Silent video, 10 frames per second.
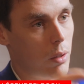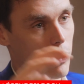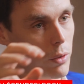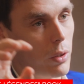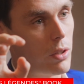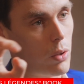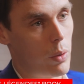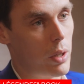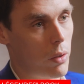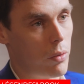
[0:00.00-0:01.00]
of the
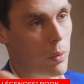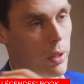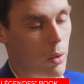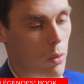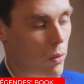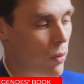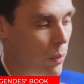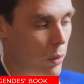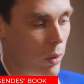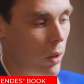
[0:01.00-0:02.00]
history of Monaco,
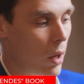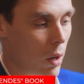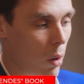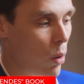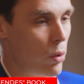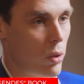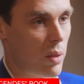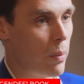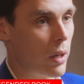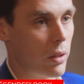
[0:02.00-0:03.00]
from the
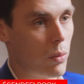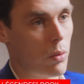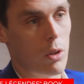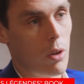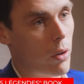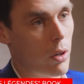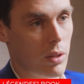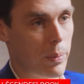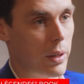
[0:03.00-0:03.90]
oldest part to the youngest